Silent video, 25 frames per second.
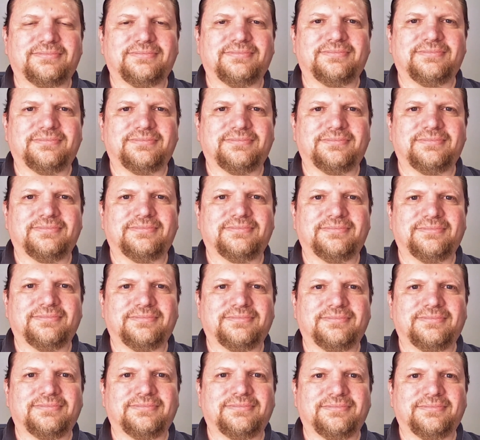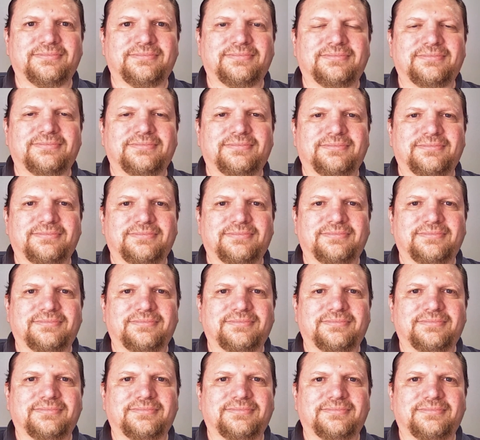
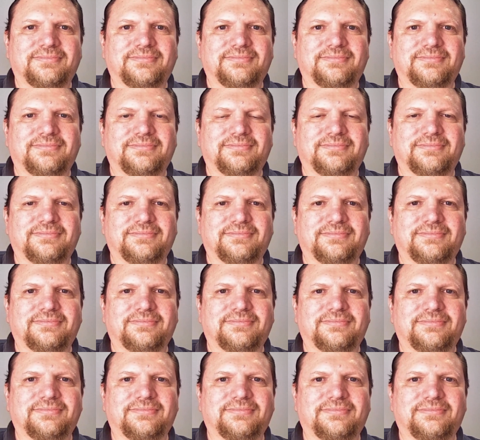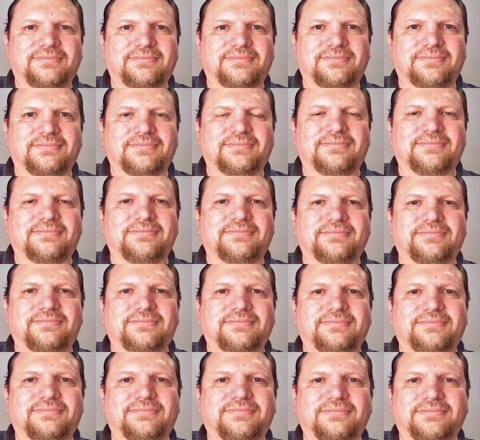
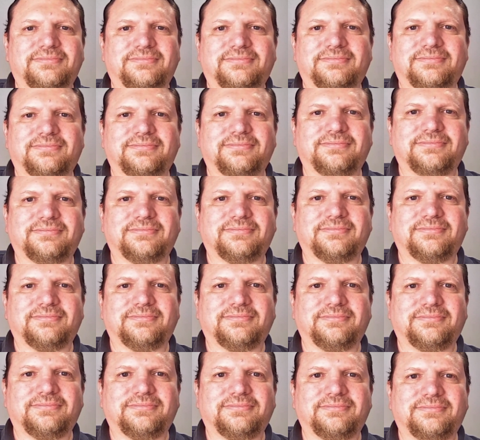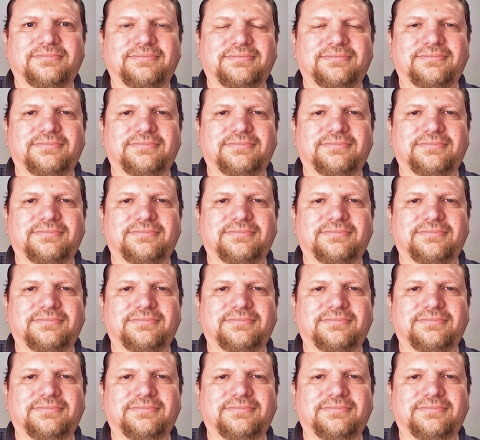(silent)